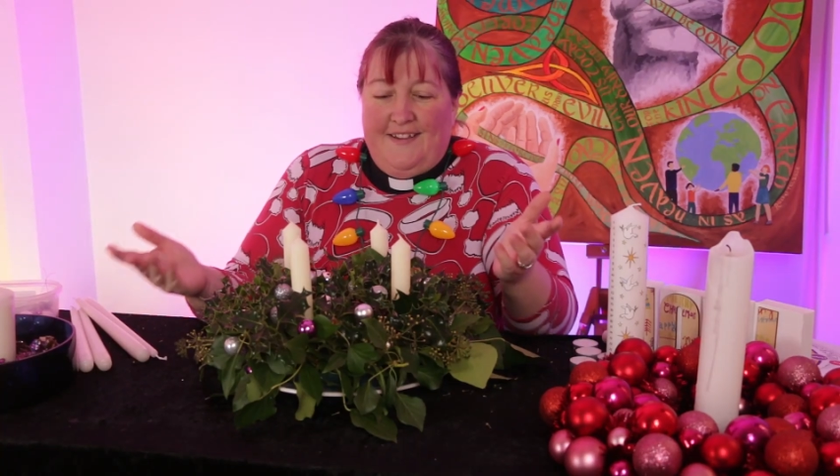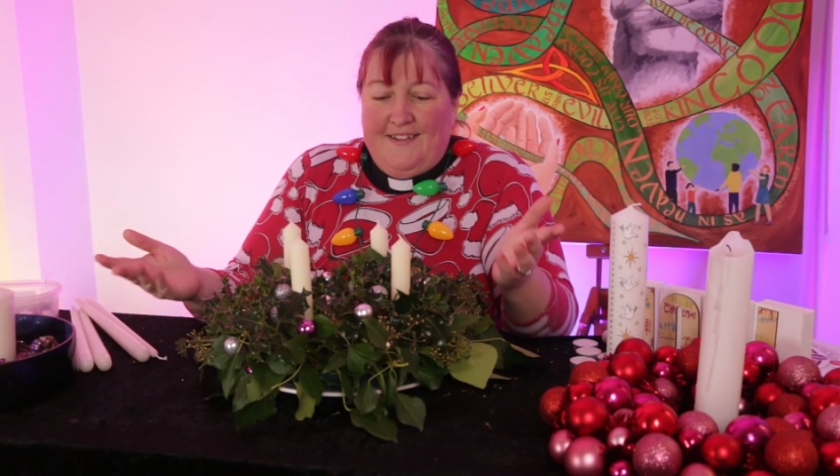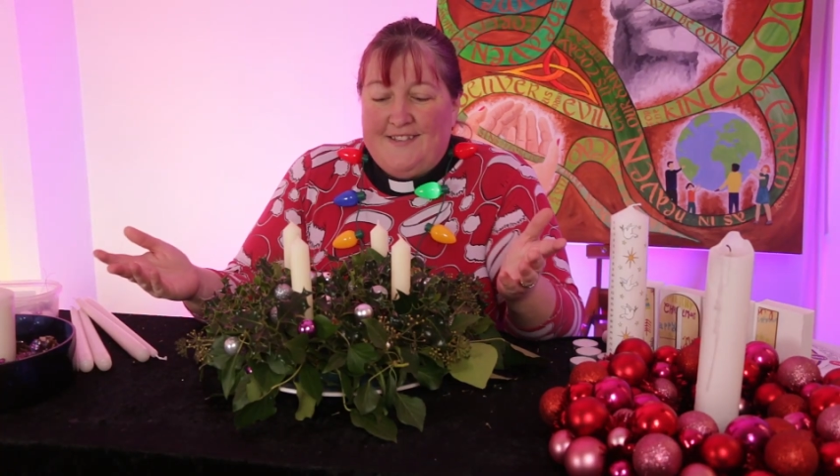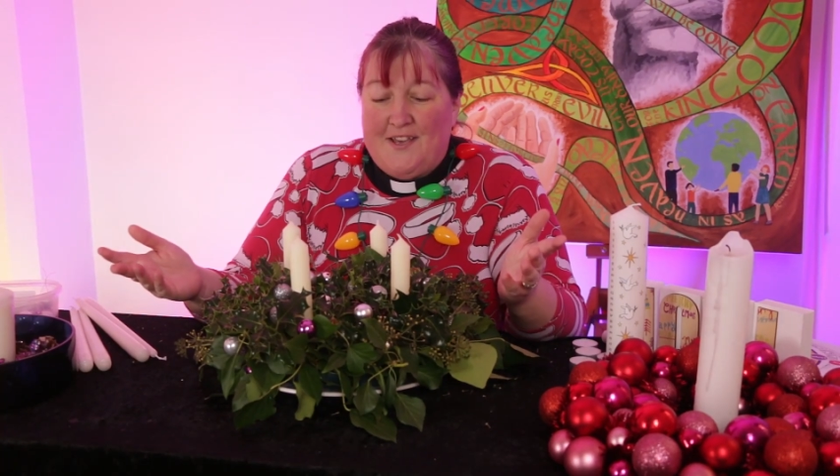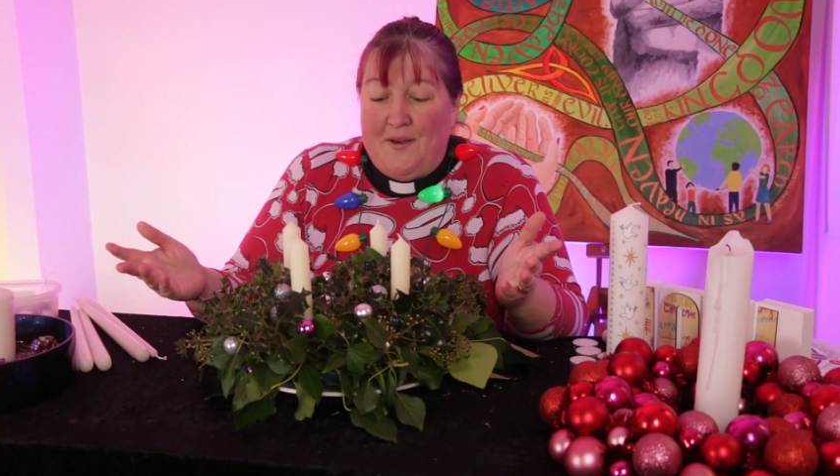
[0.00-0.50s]

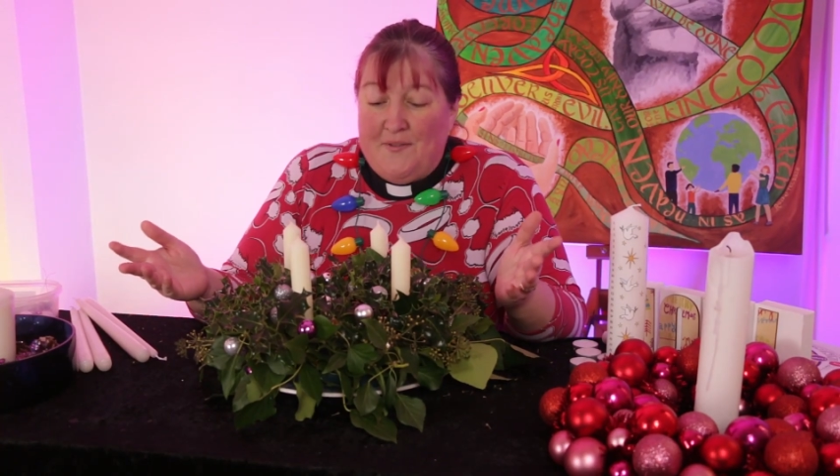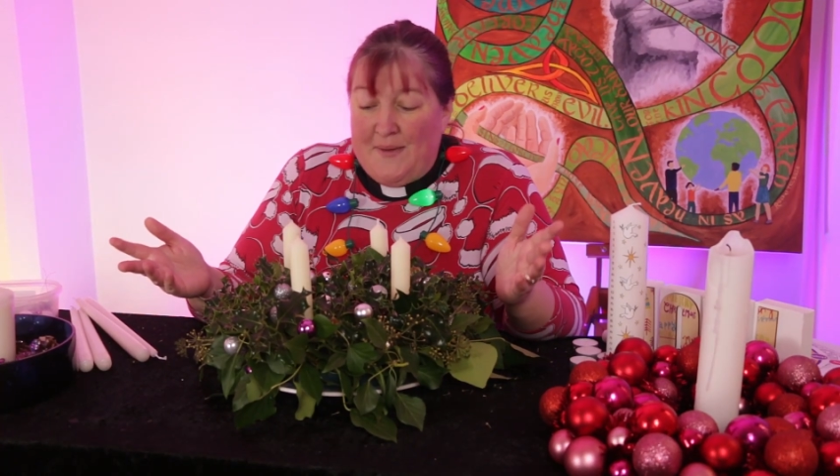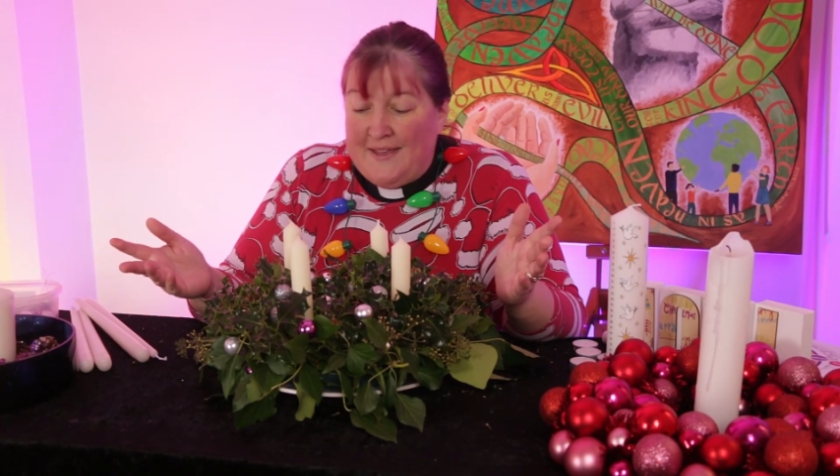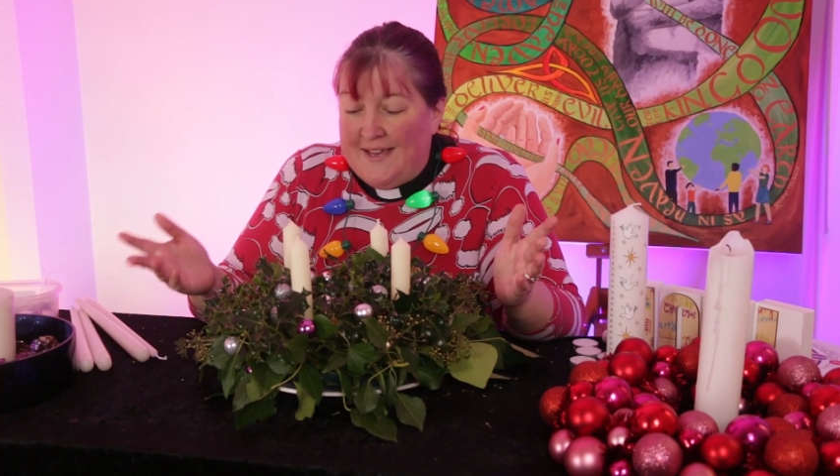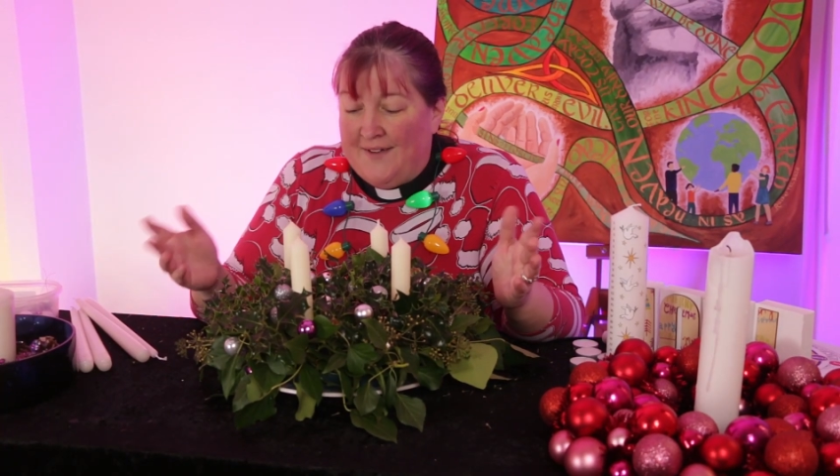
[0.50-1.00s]
So having
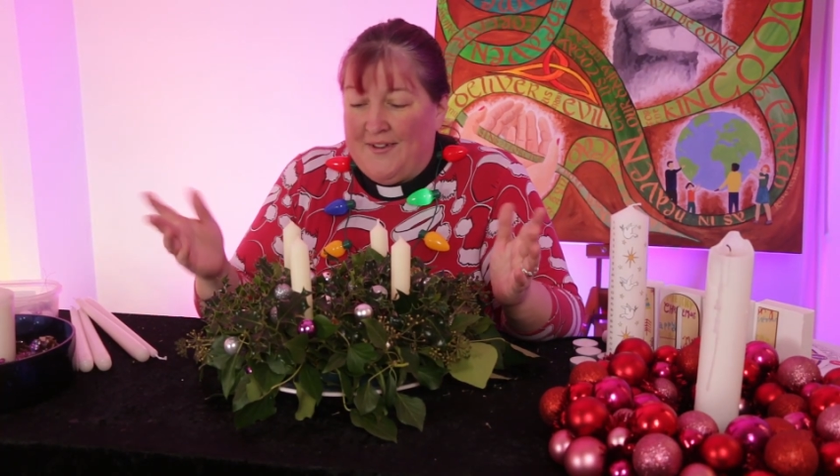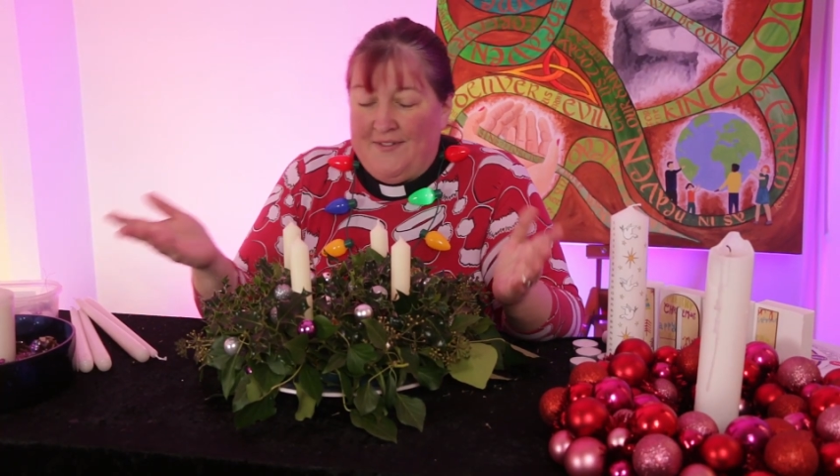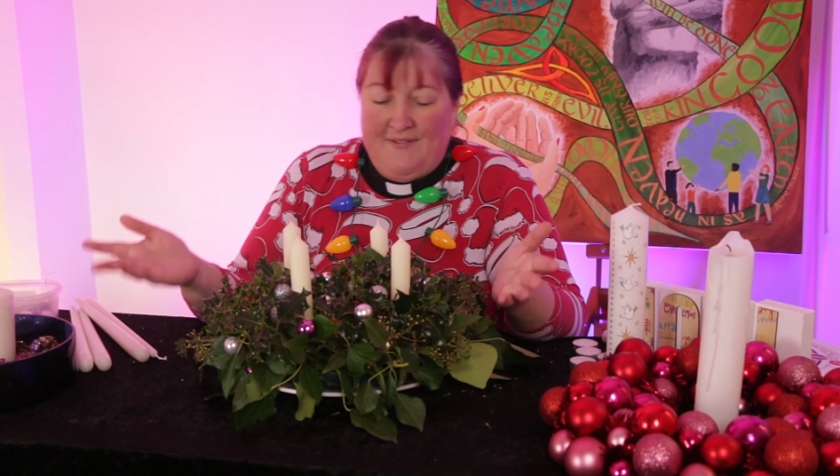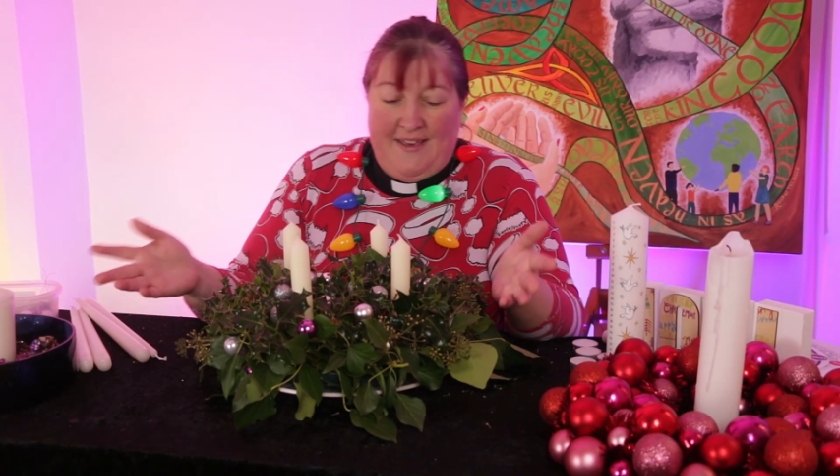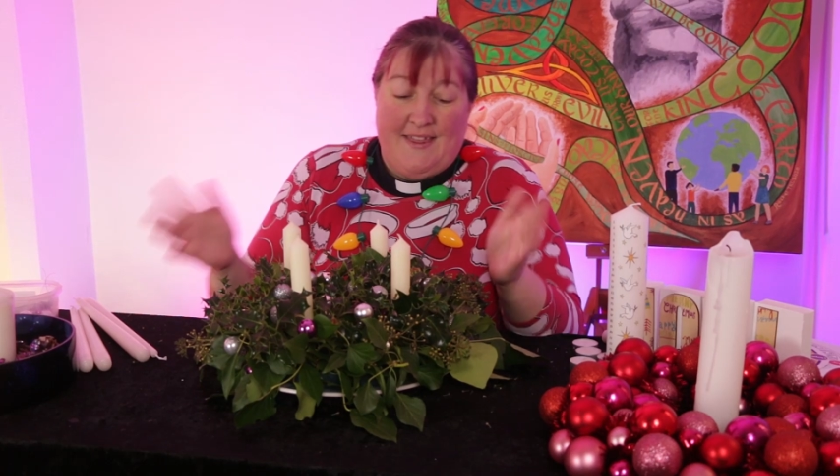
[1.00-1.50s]
made the
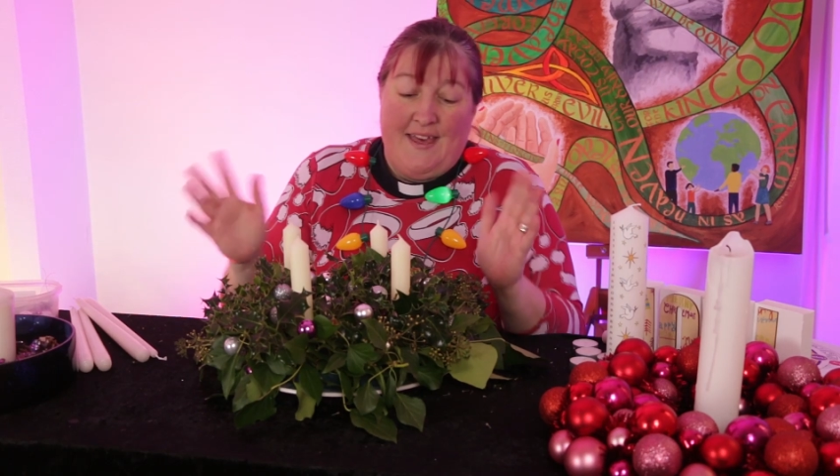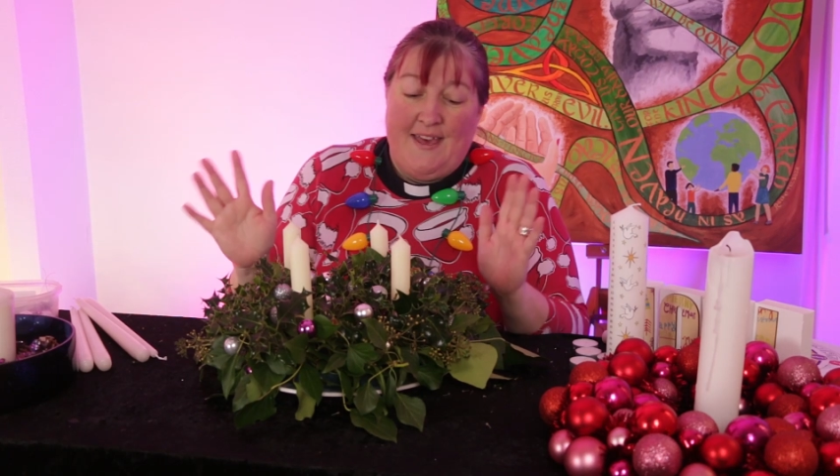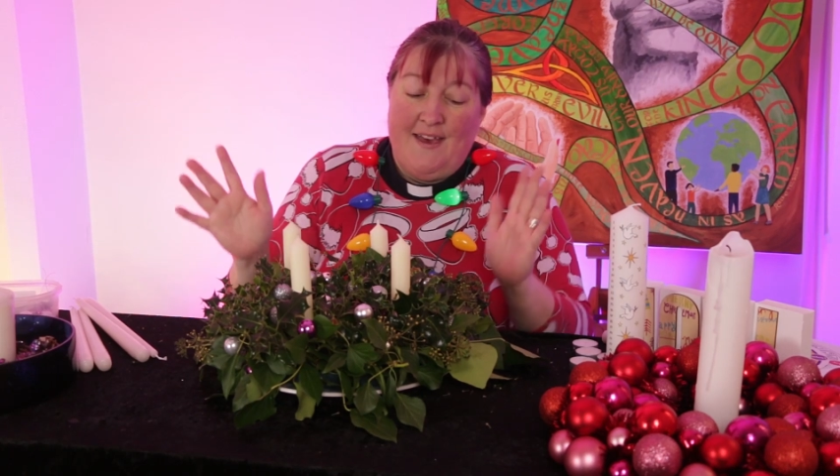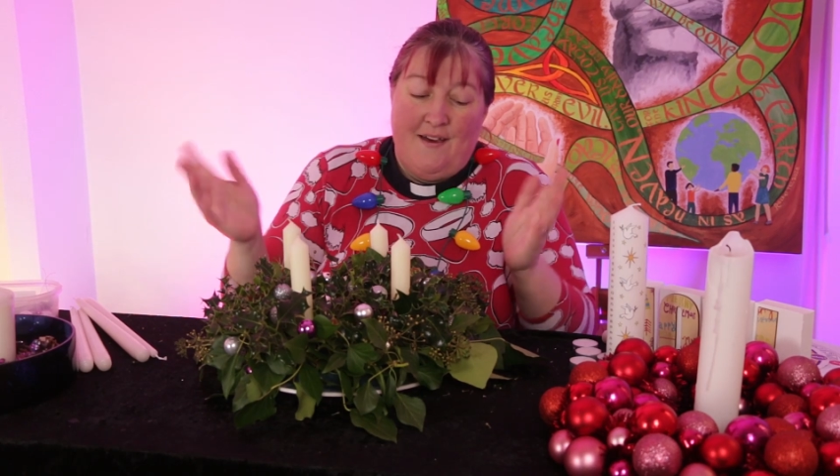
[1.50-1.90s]
Advent wreath here,